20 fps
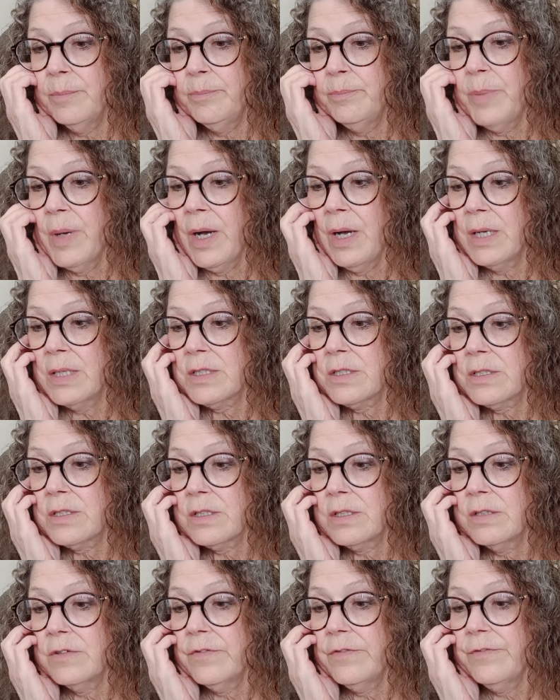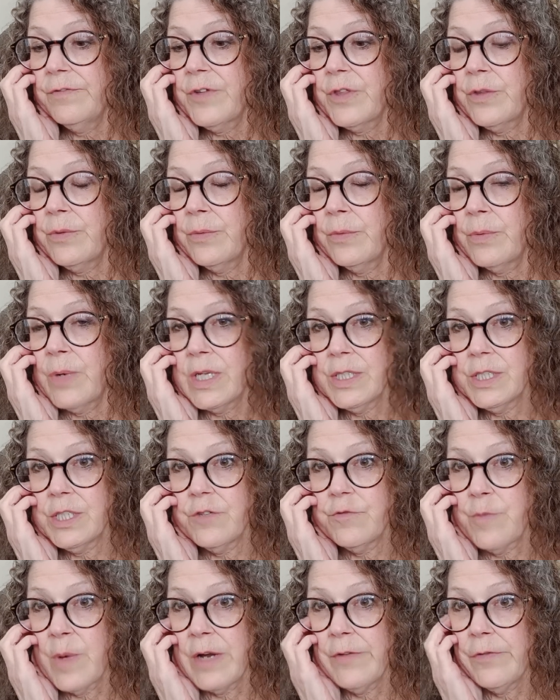But for the rest
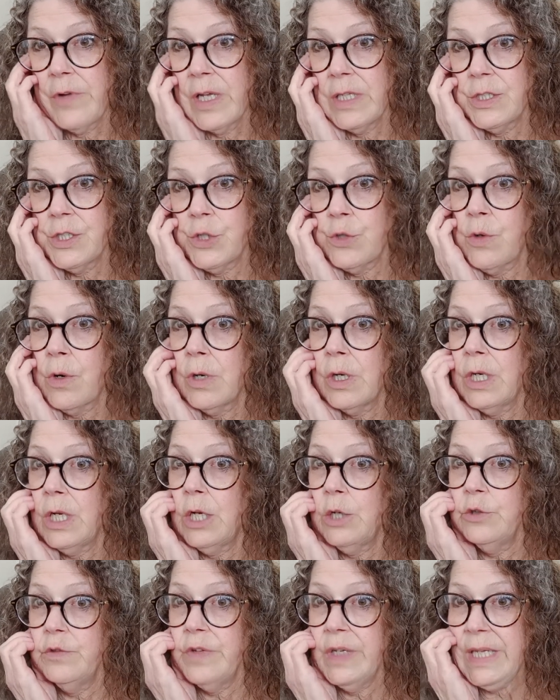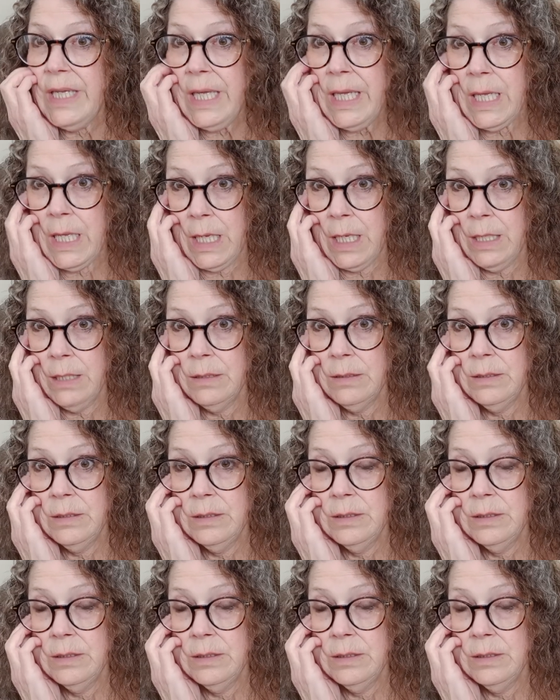of my friends who are over here,